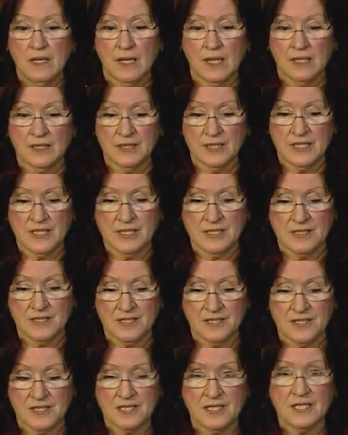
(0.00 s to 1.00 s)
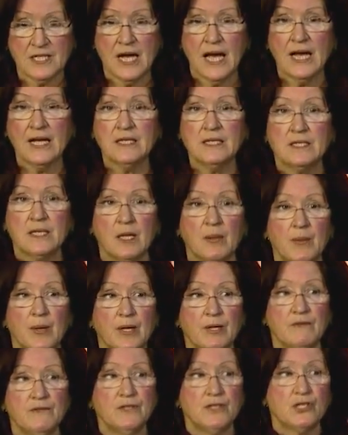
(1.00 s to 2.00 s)
And then he stands up out
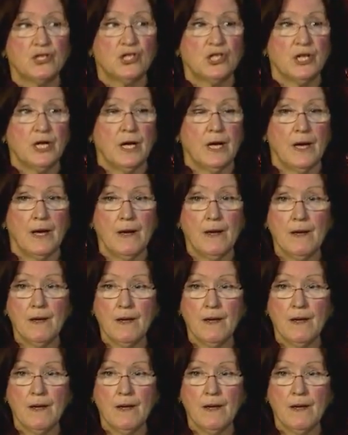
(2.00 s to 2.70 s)
of his chair